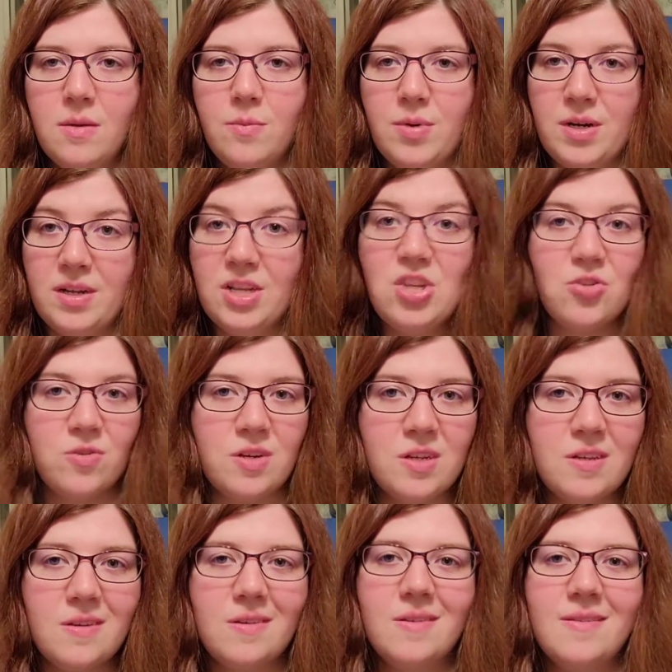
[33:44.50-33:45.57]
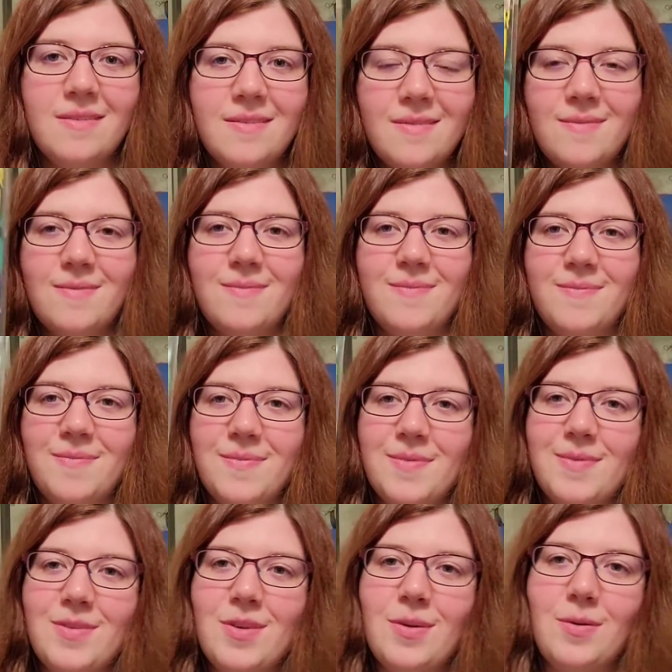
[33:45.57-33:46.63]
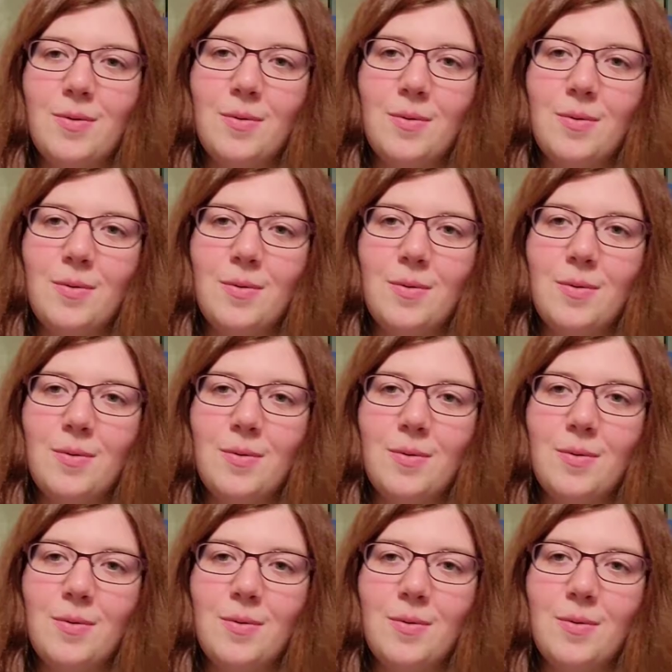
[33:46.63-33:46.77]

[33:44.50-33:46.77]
but I enjoyed it. So,